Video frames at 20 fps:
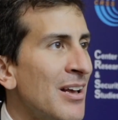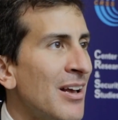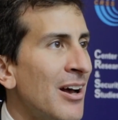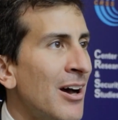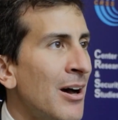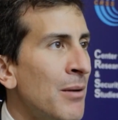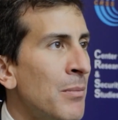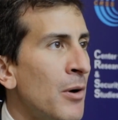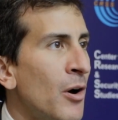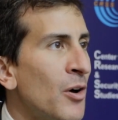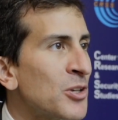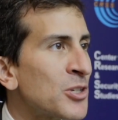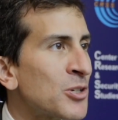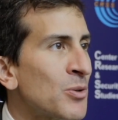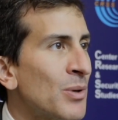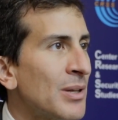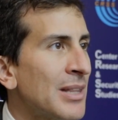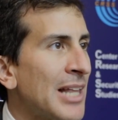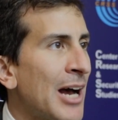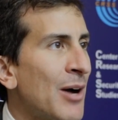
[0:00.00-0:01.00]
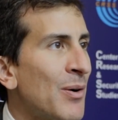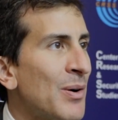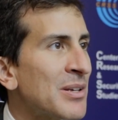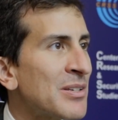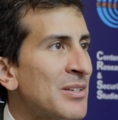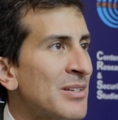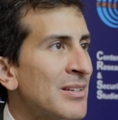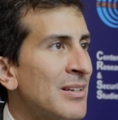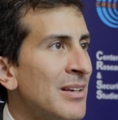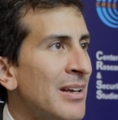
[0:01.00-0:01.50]
also allow
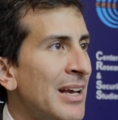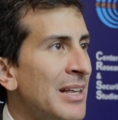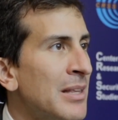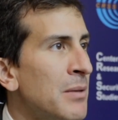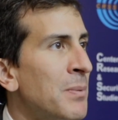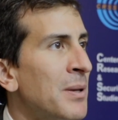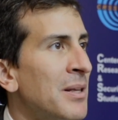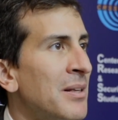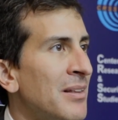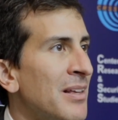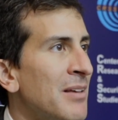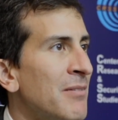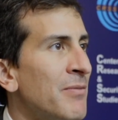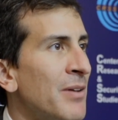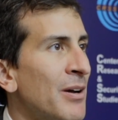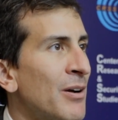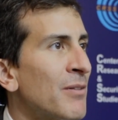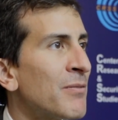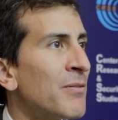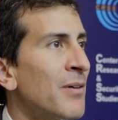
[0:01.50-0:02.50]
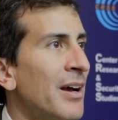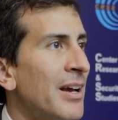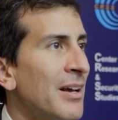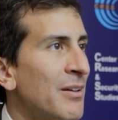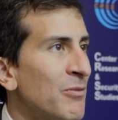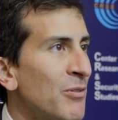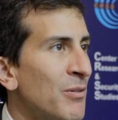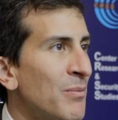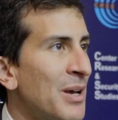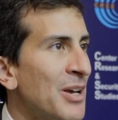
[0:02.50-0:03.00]
us to independently verify
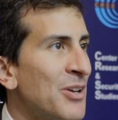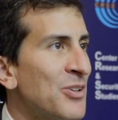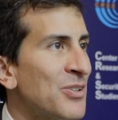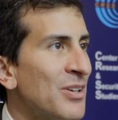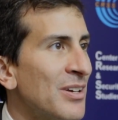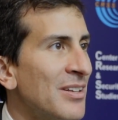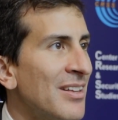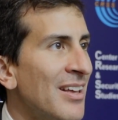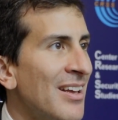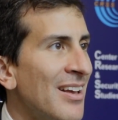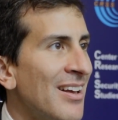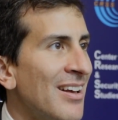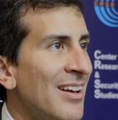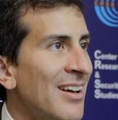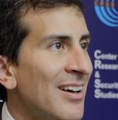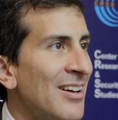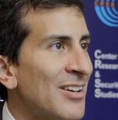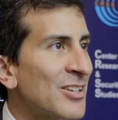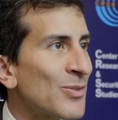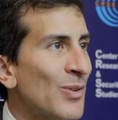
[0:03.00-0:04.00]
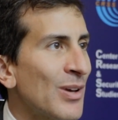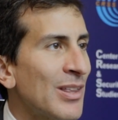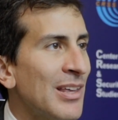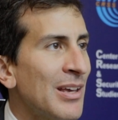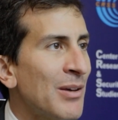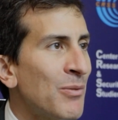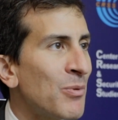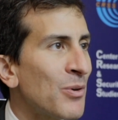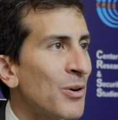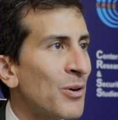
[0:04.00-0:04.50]
information. So I
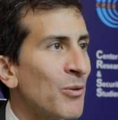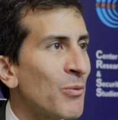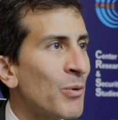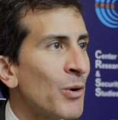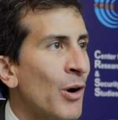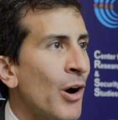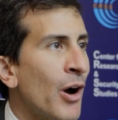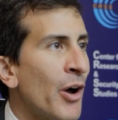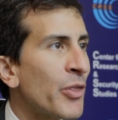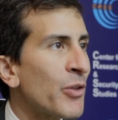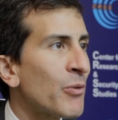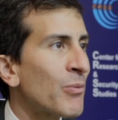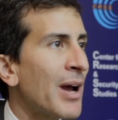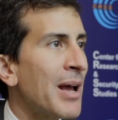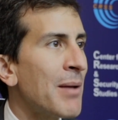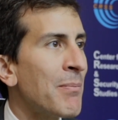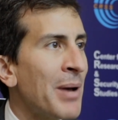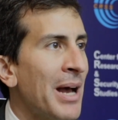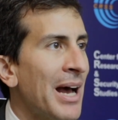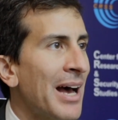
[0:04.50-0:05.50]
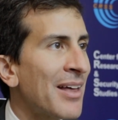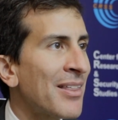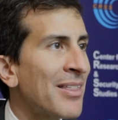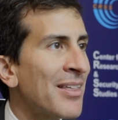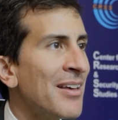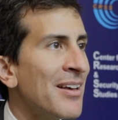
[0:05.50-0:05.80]
think we're on the right path.